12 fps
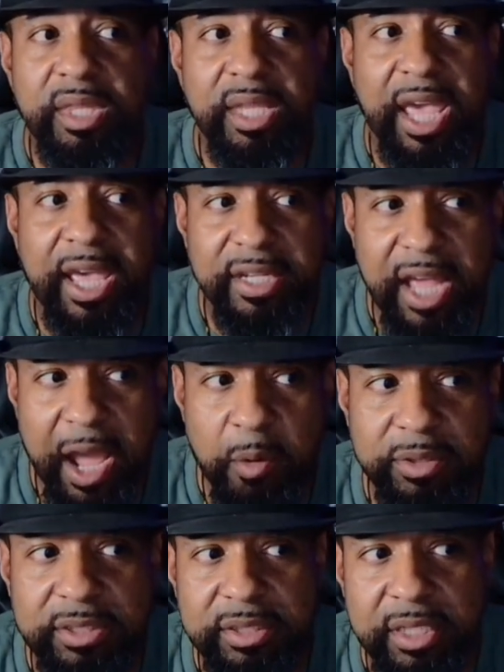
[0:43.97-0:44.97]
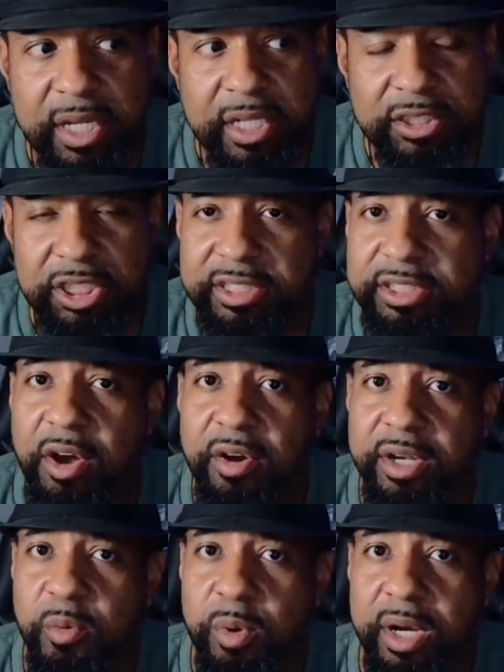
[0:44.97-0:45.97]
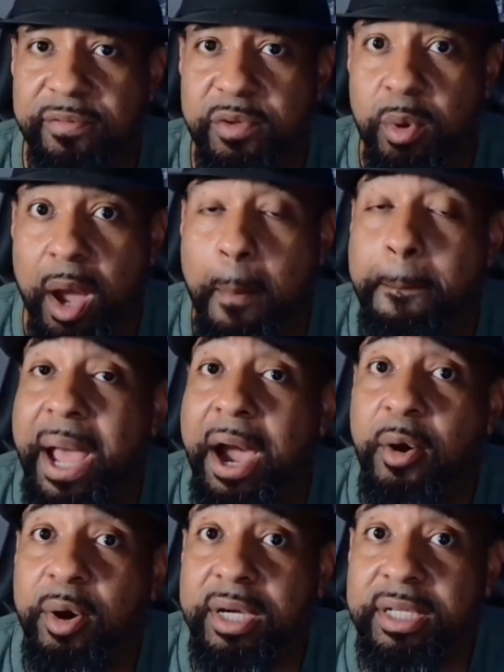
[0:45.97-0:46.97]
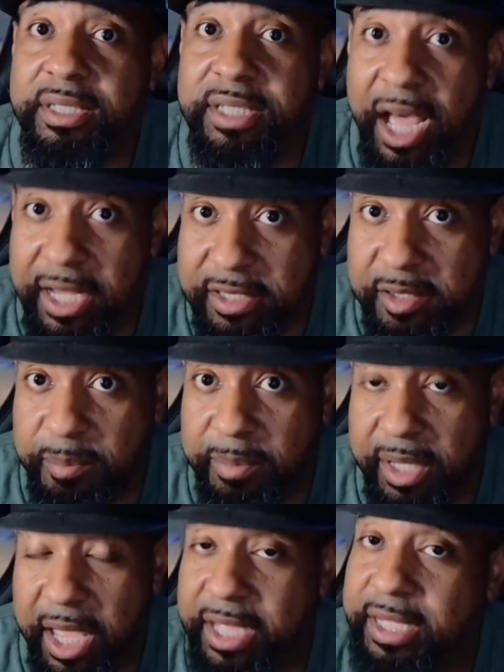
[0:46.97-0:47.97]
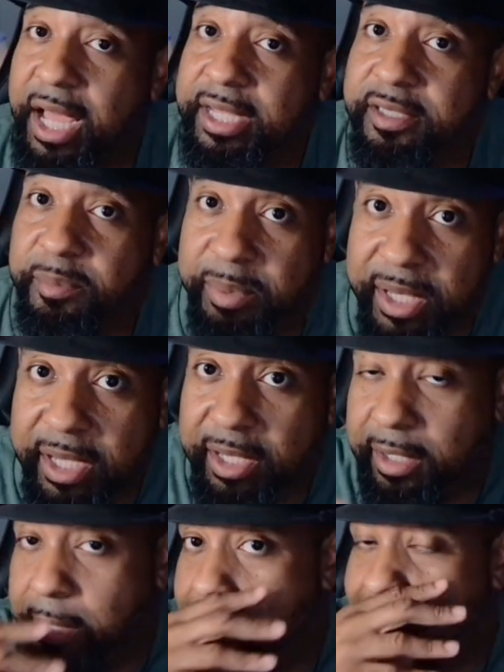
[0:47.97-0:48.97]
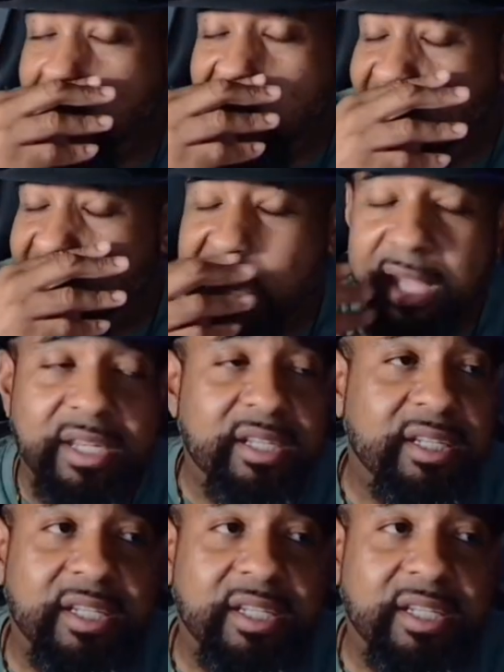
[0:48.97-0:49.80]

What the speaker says: And I was just talking to one of you about gossip and gossiping. And